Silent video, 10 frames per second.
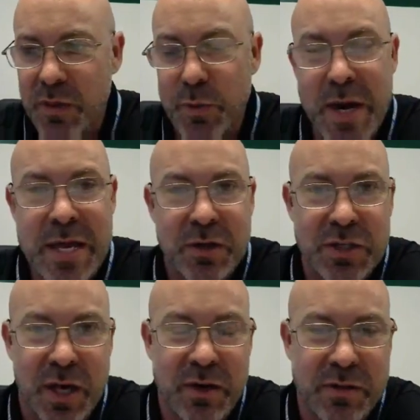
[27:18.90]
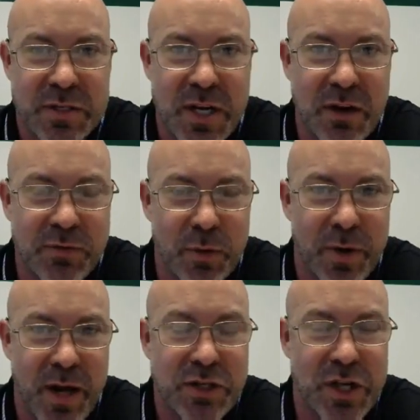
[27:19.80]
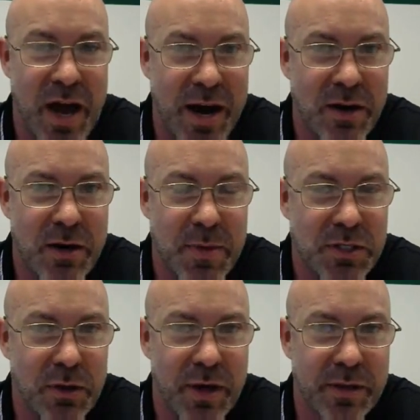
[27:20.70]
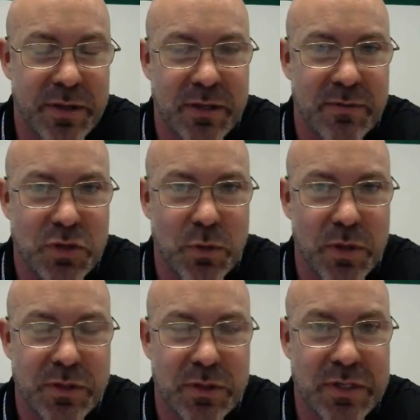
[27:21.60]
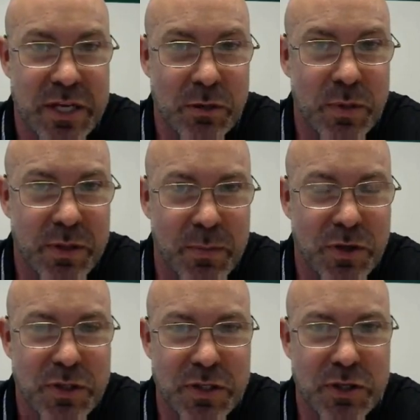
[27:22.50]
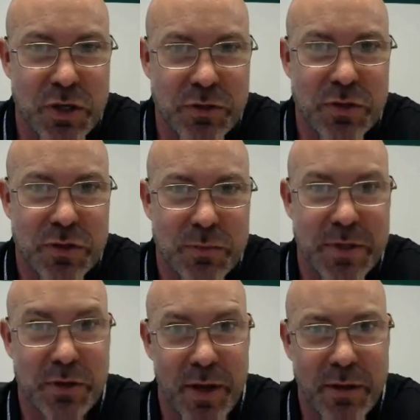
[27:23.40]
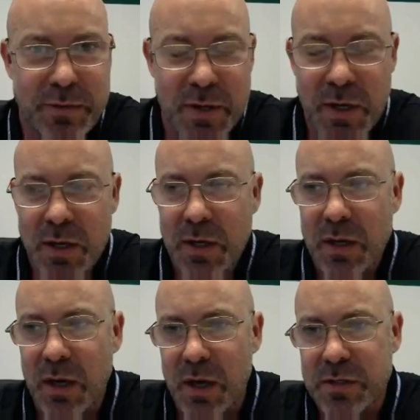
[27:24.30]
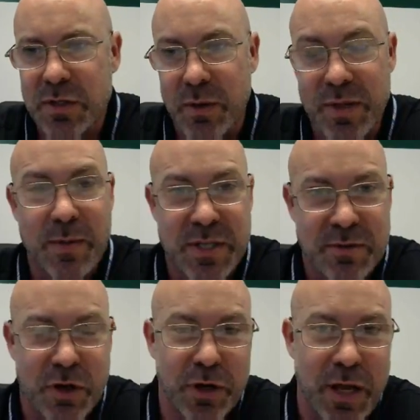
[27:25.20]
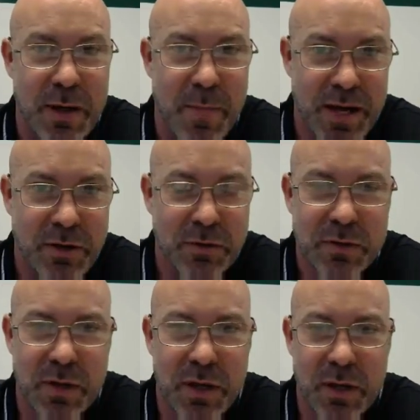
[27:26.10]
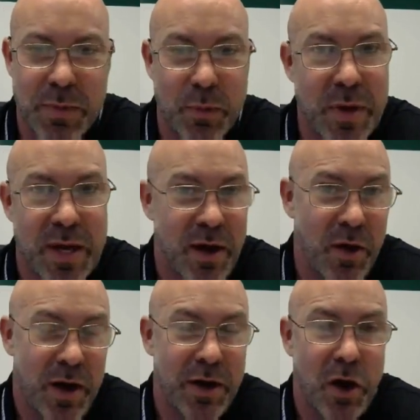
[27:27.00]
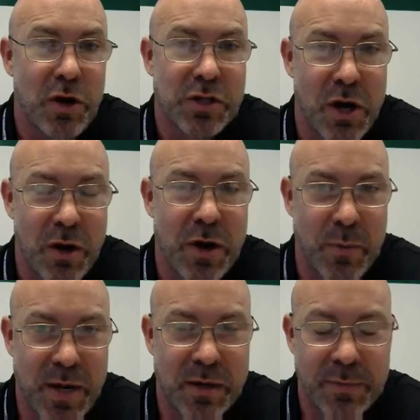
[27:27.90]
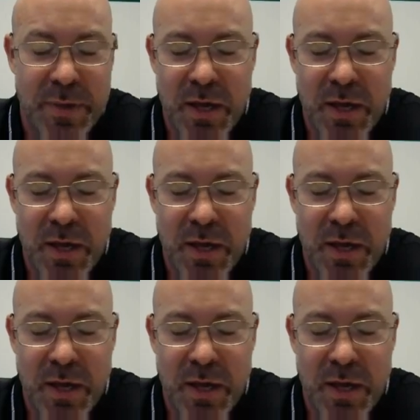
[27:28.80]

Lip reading: 3 years later, the state of Florida actually hired a mental health individual to deal with emergency shelters mental health. And that was after Hurricane Michael, but we had ours already written.